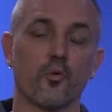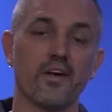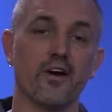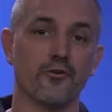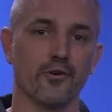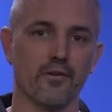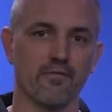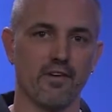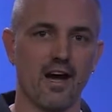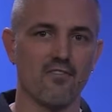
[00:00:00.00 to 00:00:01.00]

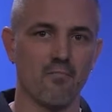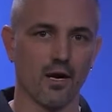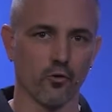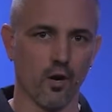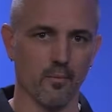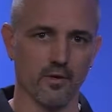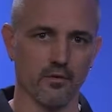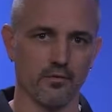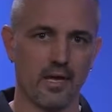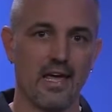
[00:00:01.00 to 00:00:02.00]
305
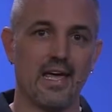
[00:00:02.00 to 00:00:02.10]
micrometers